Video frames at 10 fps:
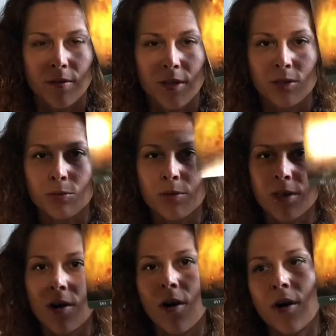it's
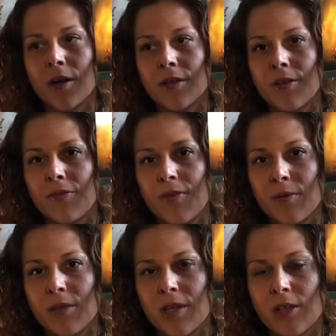really hard. The
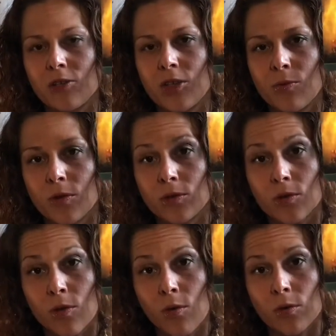feminine energy wants
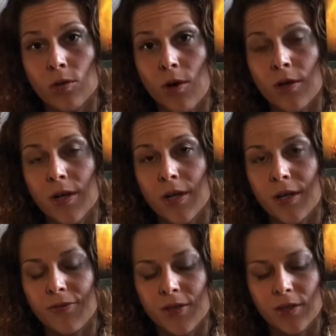to hold on, and
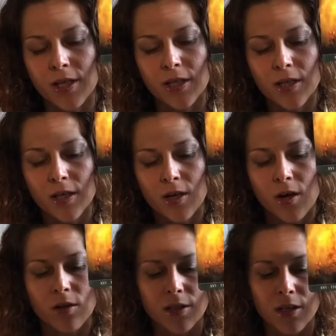I feel like
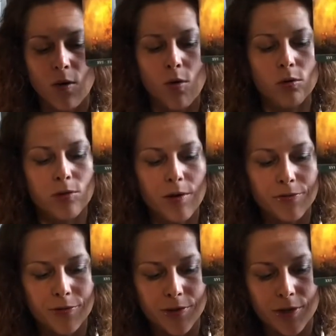hold on
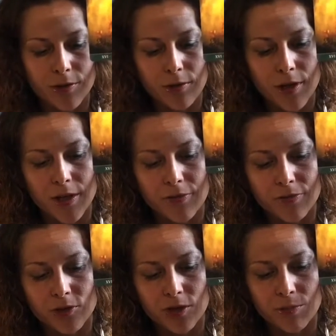for dear
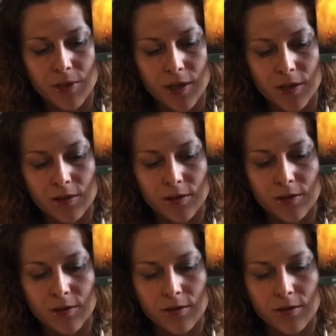life, just because